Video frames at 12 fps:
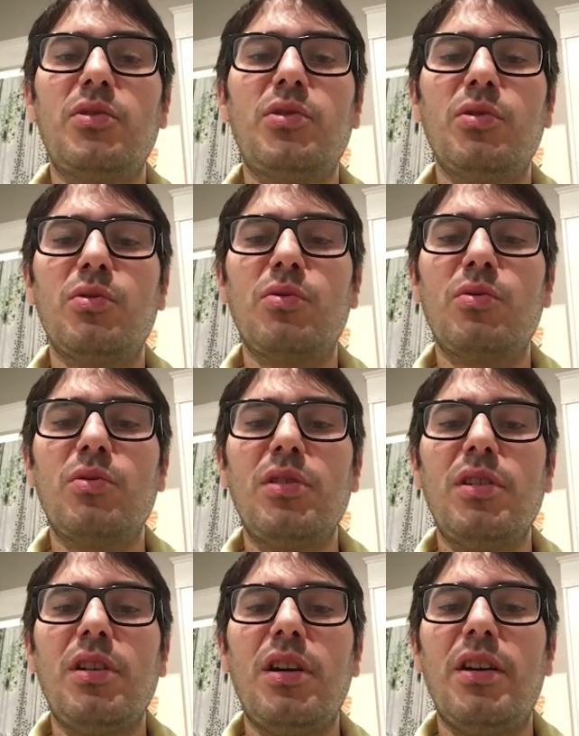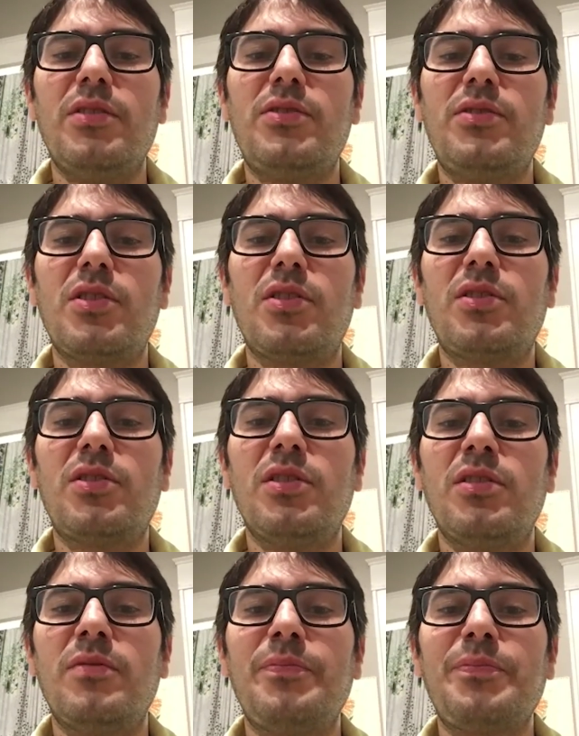to a
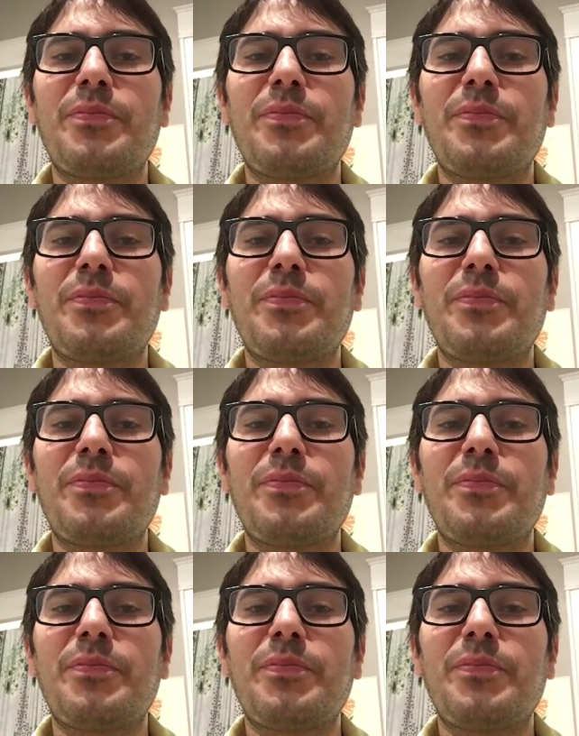certain